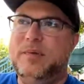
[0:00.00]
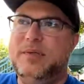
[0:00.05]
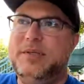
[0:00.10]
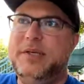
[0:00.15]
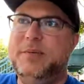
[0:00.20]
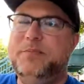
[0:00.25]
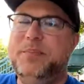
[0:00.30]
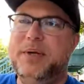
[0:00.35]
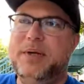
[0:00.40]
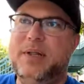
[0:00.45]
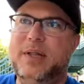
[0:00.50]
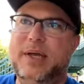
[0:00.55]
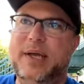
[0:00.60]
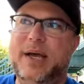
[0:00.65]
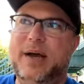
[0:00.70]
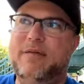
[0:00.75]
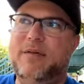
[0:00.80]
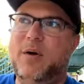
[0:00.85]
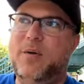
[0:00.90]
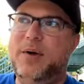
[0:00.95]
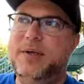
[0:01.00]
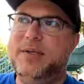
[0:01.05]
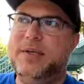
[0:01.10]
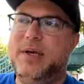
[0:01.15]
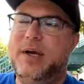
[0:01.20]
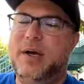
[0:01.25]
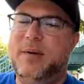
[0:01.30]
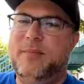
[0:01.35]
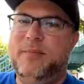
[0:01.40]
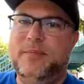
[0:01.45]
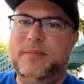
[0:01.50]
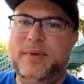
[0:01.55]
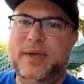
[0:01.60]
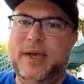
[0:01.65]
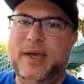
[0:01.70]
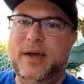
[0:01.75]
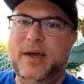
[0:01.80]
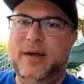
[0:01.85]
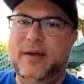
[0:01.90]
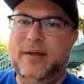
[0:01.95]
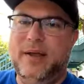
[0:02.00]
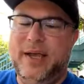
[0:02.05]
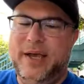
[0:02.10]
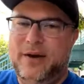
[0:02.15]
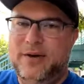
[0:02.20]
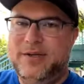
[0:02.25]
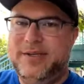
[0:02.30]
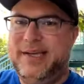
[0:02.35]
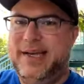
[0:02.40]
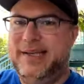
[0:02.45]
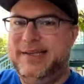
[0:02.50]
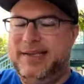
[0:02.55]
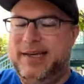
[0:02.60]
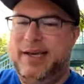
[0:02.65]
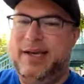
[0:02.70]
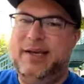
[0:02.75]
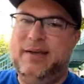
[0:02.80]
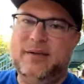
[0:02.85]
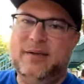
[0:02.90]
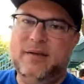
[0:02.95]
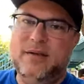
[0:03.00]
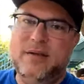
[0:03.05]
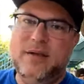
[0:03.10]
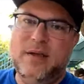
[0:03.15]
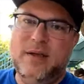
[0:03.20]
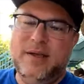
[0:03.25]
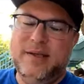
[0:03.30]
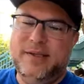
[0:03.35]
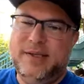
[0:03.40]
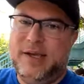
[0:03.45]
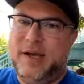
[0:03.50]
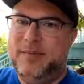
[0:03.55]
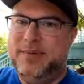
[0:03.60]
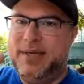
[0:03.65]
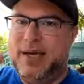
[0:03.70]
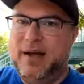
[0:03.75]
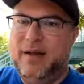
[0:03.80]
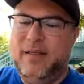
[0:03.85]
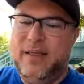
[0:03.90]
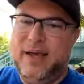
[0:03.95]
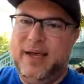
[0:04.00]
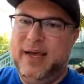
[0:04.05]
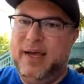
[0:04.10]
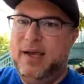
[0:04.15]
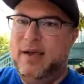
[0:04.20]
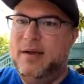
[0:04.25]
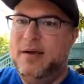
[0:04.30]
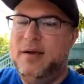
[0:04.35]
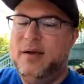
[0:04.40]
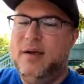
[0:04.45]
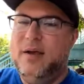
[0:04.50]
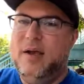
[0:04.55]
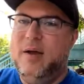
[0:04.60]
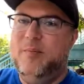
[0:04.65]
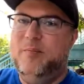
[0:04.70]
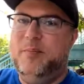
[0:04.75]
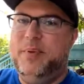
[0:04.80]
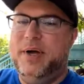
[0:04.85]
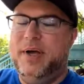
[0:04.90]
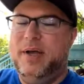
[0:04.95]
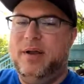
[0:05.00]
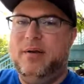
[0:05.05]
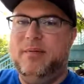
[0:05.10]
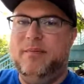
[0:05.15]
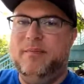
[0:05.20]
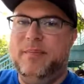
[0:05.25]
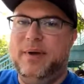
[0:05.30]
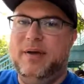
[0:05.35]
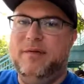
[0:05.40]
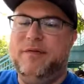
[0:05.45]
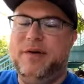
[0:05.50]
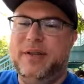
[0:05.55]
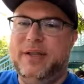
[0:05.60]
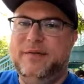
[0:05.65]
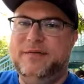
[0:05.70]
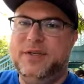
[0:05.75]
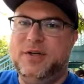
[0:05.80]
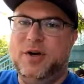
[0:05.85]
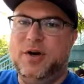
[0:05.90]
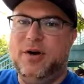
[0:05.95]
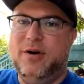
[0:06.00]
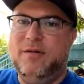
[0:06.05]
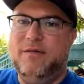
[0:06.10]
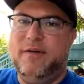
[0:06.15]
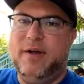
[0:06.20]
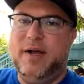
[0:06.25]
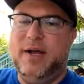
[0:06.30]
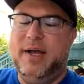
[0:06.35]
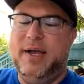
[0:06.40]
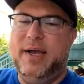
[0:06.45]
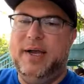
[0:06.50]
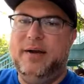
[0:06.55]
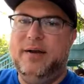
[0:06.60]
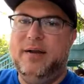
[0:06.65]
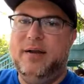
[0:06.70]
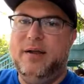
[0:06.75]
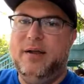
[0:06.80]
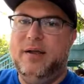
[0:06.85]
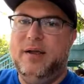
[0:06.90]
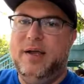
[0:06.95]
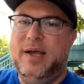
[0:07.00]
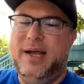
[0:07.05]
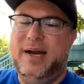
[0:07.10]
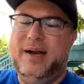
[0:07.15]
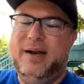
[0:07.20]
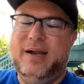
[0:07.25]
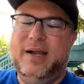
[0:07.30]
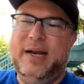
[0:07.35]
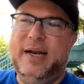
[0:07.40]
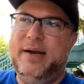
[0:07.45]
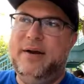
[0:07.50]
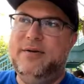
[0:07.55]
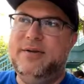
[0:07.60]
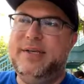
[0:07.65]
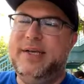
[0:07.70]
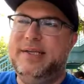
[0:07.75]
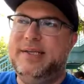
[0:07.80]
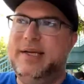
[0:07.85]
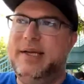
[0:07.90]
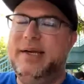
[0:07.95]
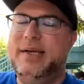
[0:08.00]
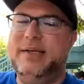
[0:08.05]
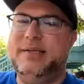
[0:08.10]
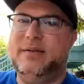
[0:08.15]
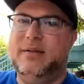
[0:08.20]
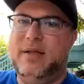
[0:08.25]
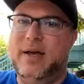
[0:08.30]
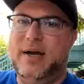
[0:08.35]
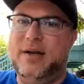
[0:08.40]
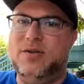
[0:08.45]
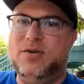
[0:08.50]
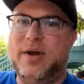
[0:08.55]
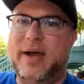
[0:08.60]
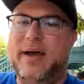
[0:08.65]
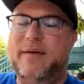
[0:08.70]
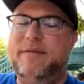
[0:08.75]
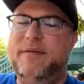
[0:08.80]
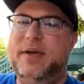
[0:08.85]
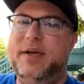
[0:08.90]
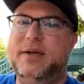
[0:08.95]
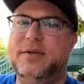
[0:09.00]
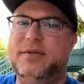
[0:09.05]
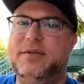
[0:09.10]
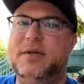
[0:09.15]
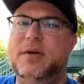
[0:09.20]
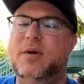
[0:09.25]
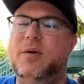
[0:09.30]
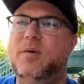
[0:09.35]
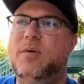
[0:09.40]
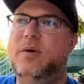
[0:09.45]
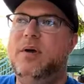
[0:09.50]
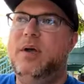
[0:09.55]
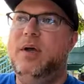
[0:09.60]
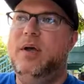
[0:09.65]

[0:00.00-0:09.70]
typically I've always come Interstate 10 to come to LA, but my friend lives in Irvine, and Interstate 10 gets a lot of traffic. So